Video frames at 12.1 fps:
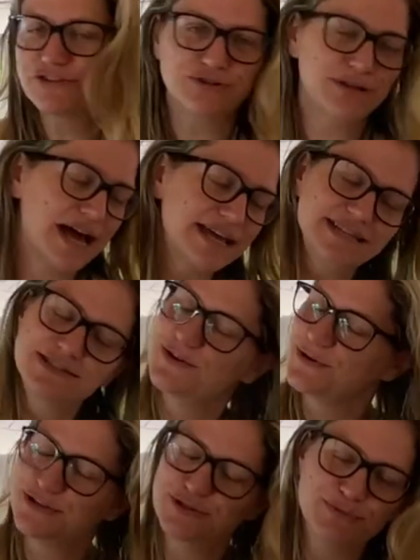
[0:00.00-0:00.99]
July is
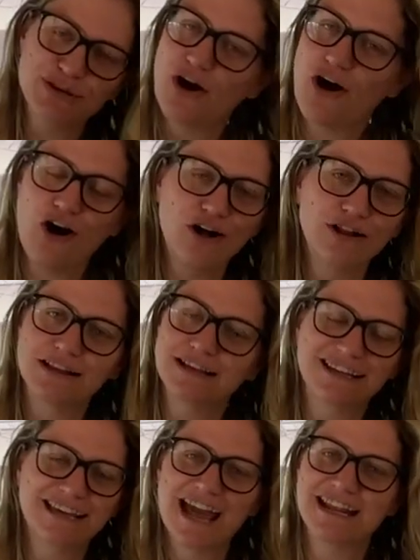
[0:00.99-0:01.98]
going to be all
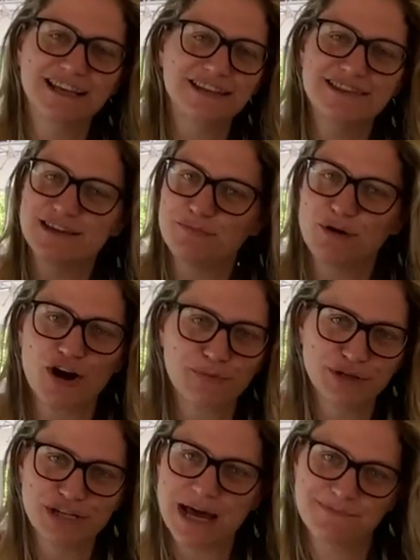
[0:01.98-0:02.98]
getting the
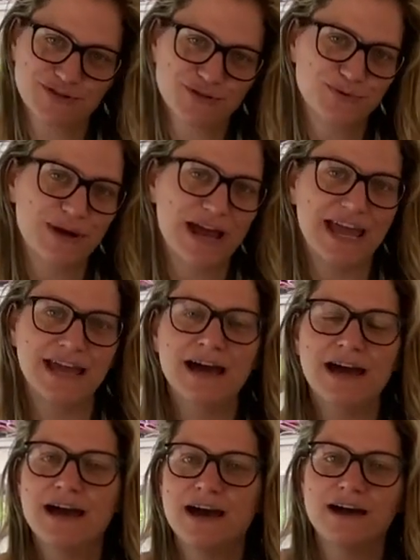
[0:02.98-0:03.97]
apartment up to a
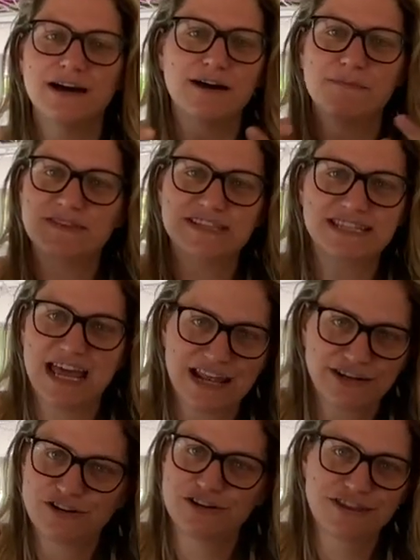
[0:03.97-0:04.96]

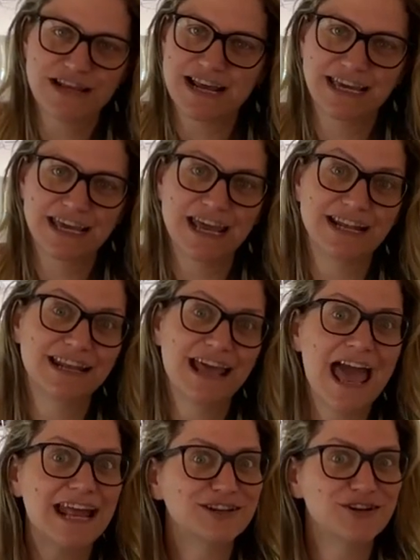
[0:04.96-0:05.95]
standard that I can
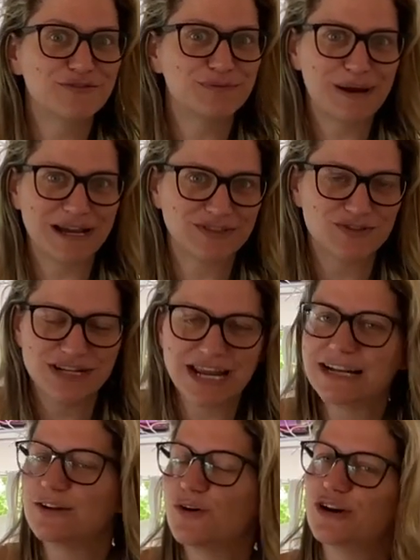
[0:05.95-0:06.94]
hand it over back to the
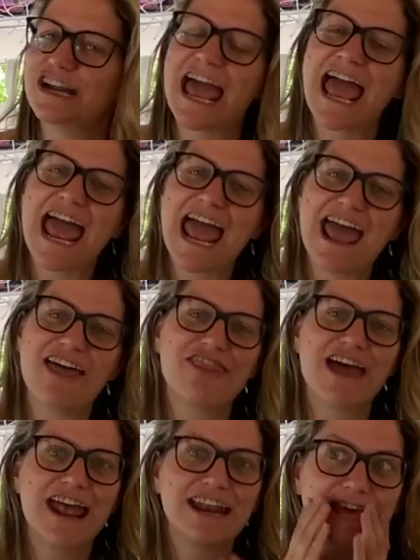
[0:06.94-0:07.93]
landlord, and
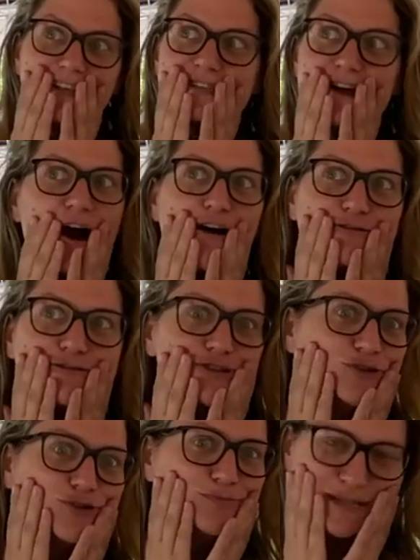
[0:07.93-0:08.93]
then it's off
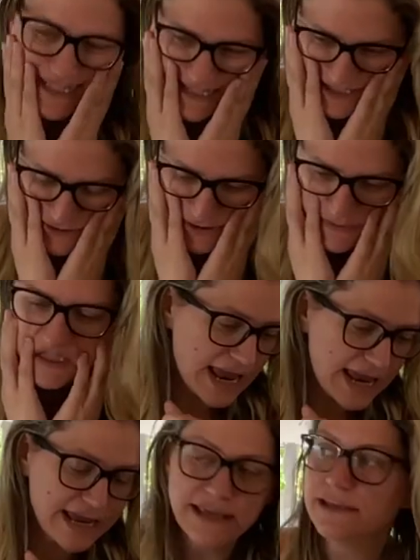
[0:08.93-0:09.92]
to business trips.
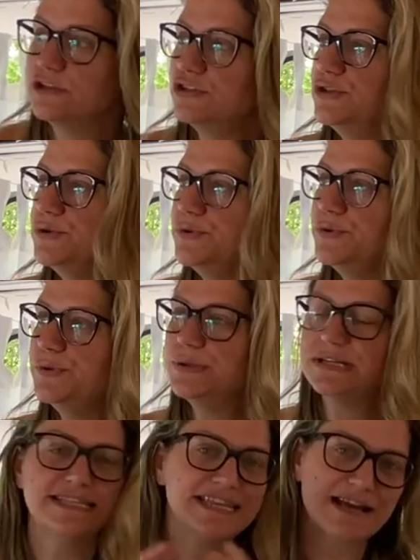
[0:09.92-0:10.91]
A new
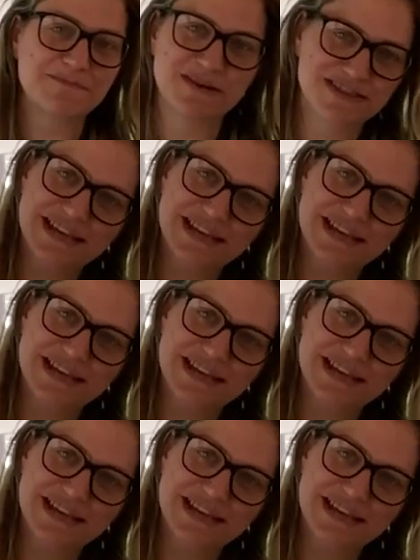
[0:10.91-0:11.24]
segment